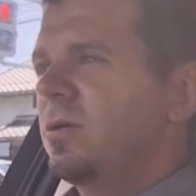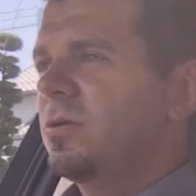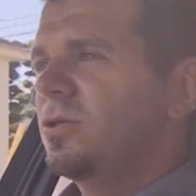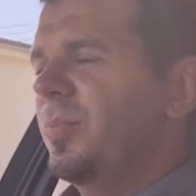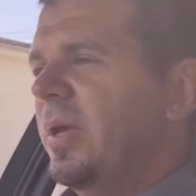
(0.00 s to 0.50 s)

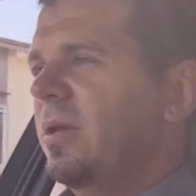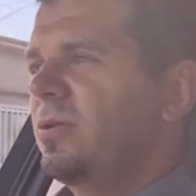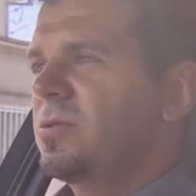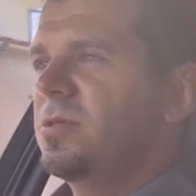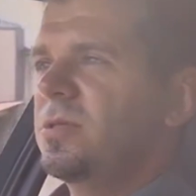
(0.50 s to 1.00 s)
So Japan
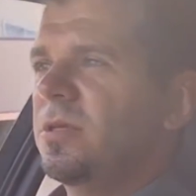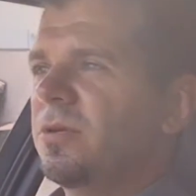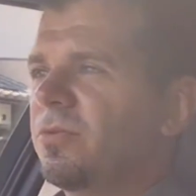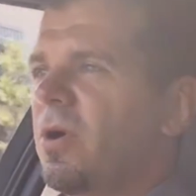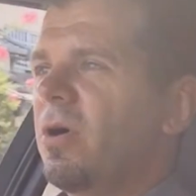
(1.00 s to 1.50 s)
uses the
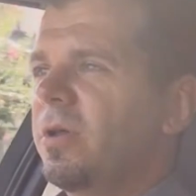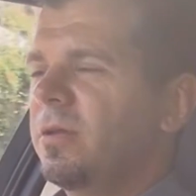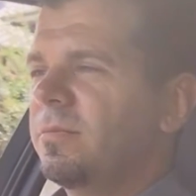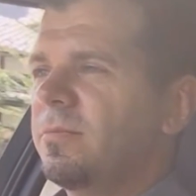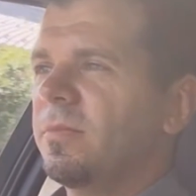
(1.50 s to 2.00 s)

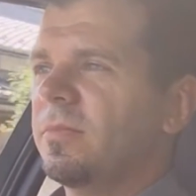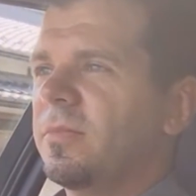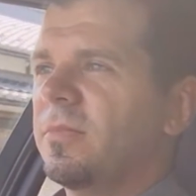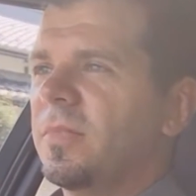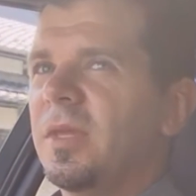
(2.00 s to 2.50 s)
RON
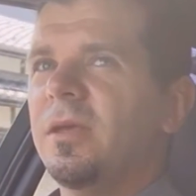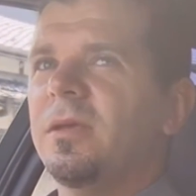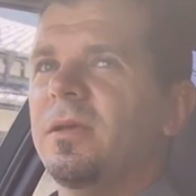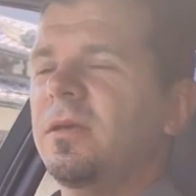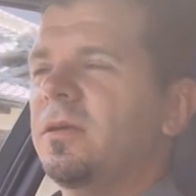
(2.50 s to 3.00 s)

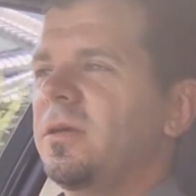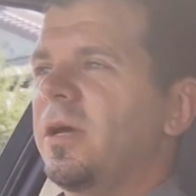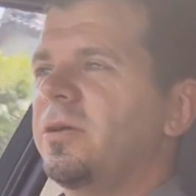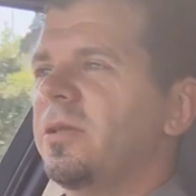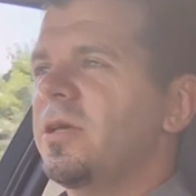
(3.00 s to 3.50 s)

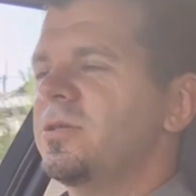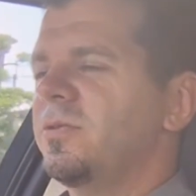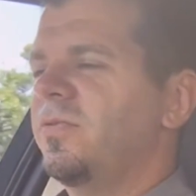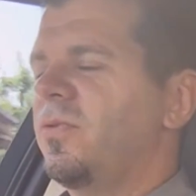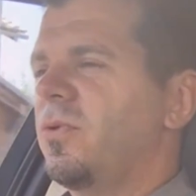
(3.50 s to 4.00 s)

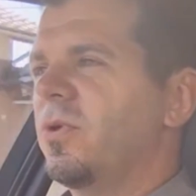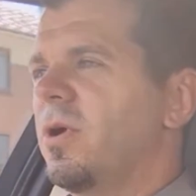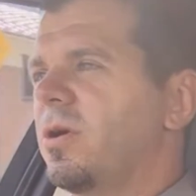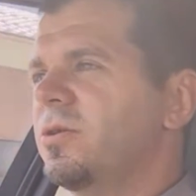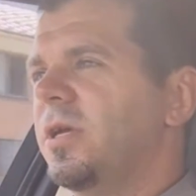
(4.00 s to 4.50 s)
calculation for
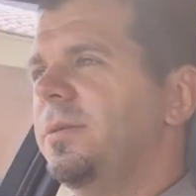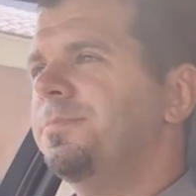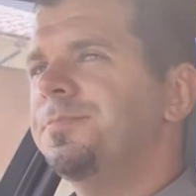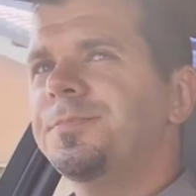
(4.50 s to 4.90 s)
octane,